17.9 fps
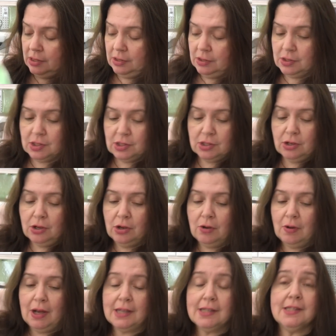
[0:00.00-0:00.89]

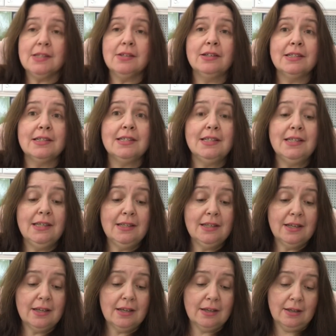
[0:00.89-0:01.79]
So I saw
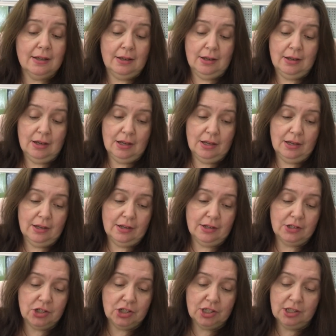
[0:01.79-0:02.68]
Tina.
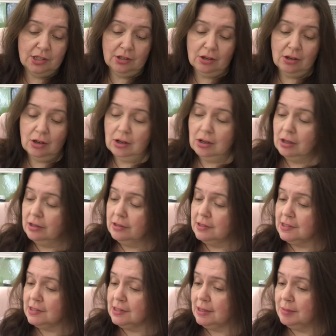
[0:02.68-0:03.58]
Uh, she
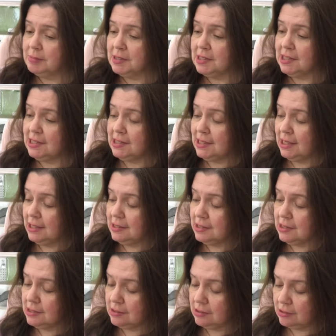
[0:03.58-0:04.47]
hauled some
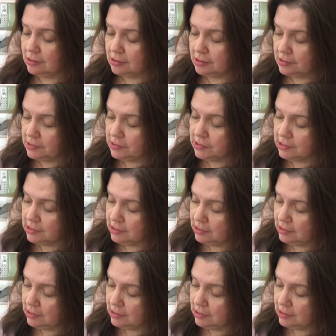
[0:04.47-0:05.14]
stencils.